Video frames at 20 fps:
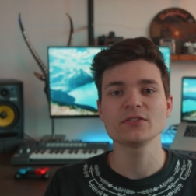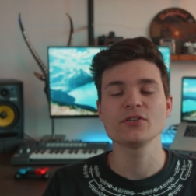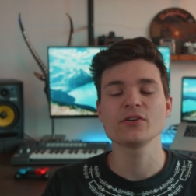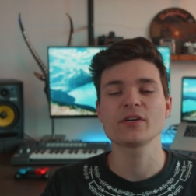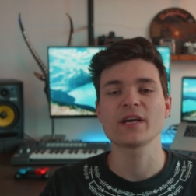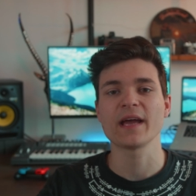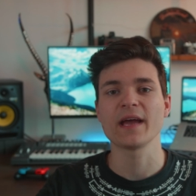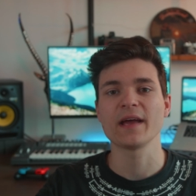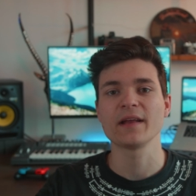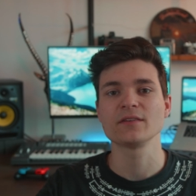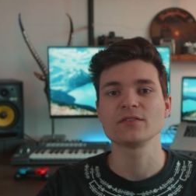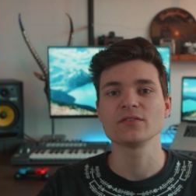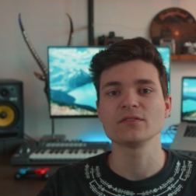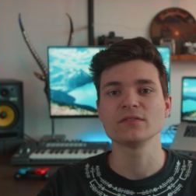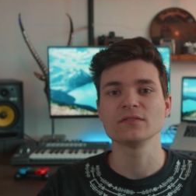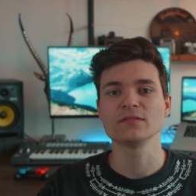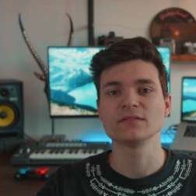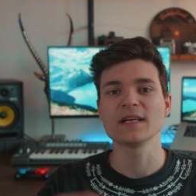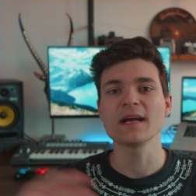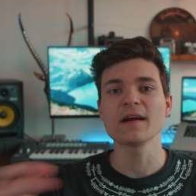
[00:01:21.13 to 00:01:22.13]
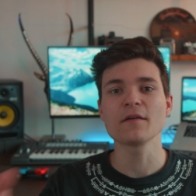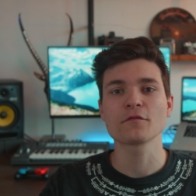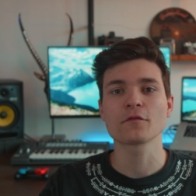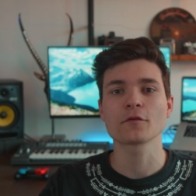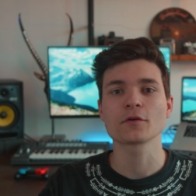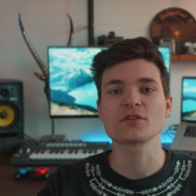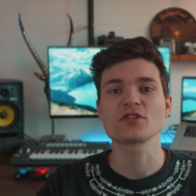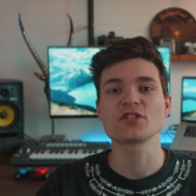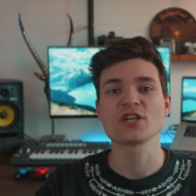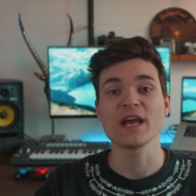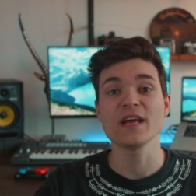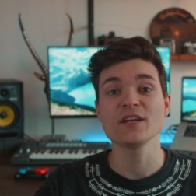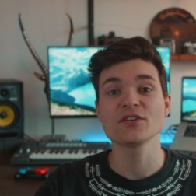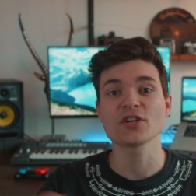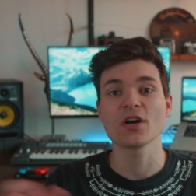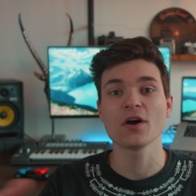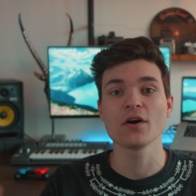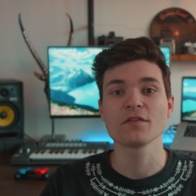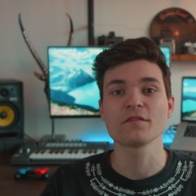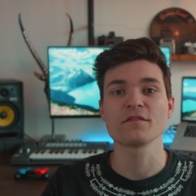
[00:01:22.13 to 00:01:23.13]
you can therefore
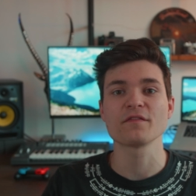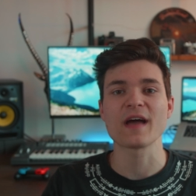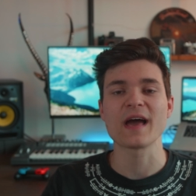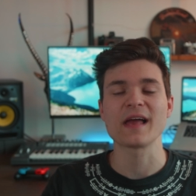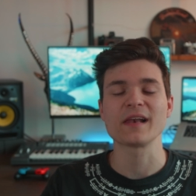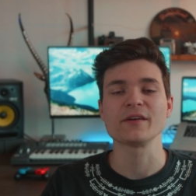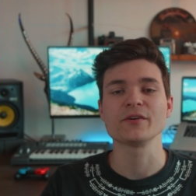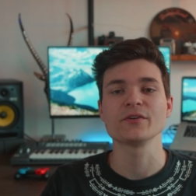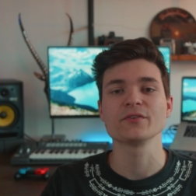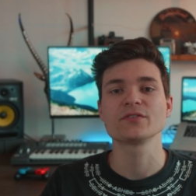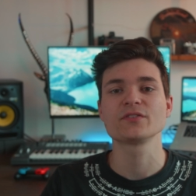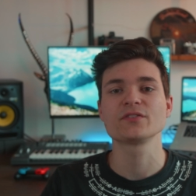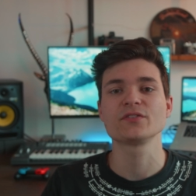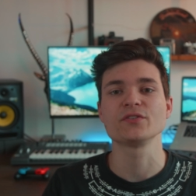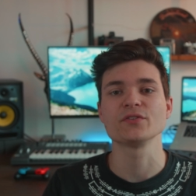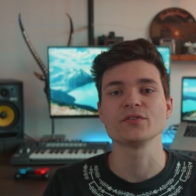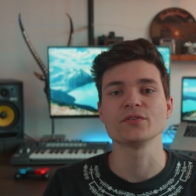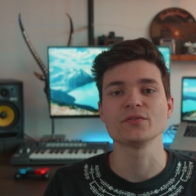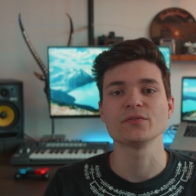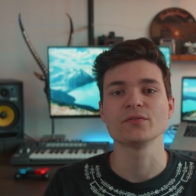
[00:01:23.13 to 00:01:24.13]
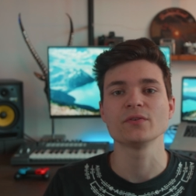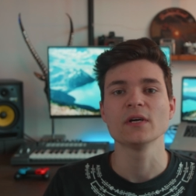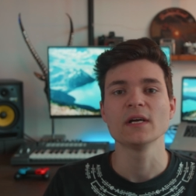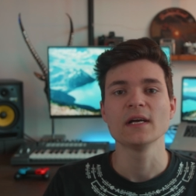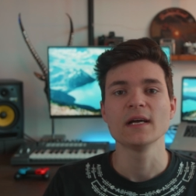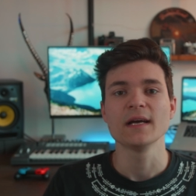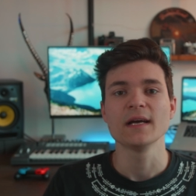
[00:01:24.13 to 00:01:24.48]
change all the values to